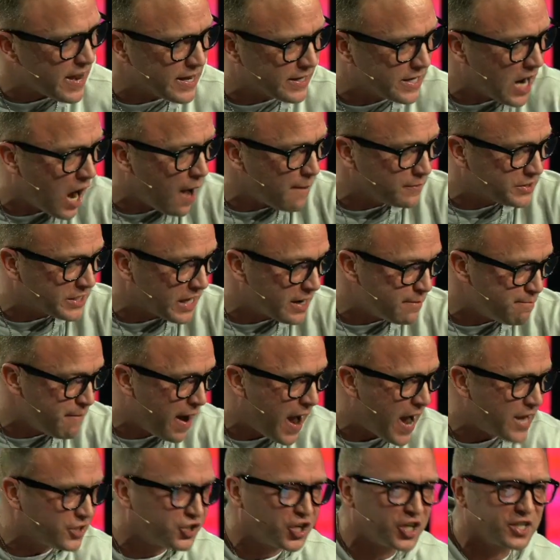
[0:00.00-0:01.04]
He comes in
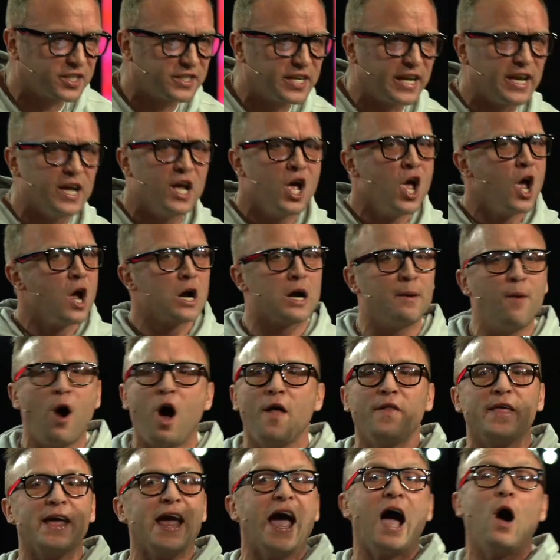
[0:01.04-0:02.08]
majesty. Come
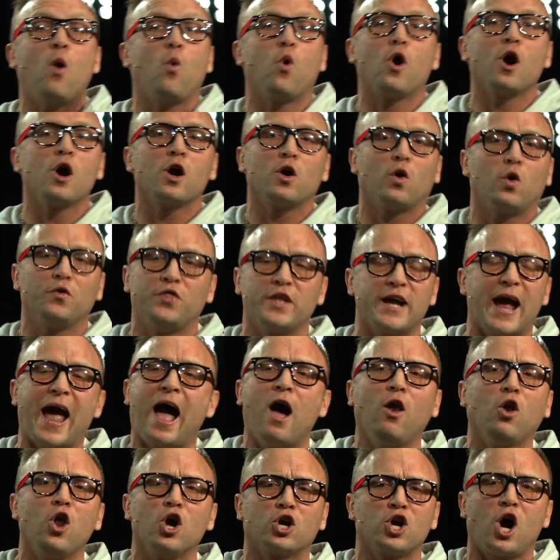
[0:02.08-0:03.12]
on, the, outward, the
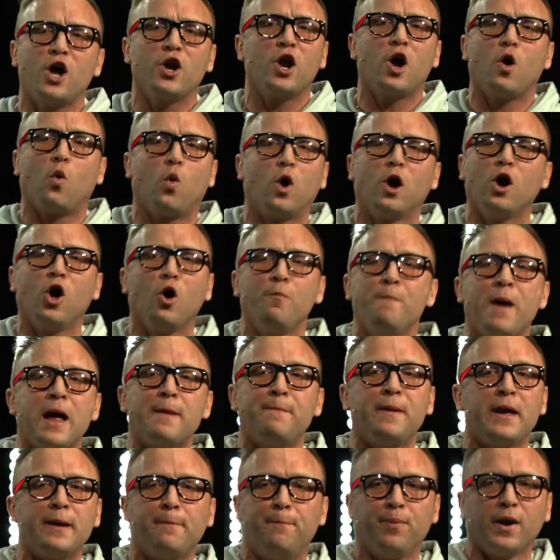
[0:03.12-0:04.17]
outlook on our world may
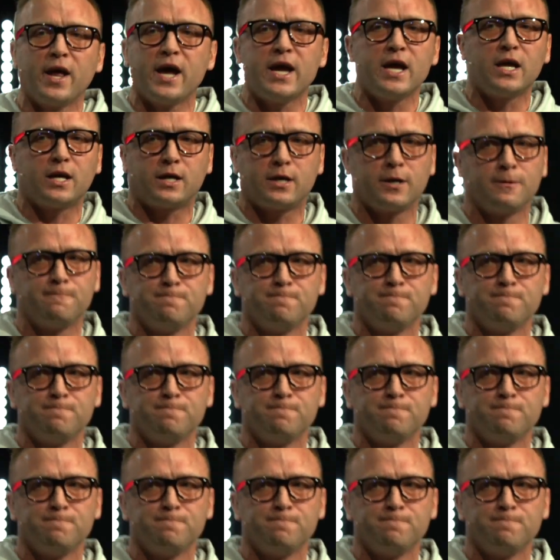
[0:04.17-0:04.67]
be bleak,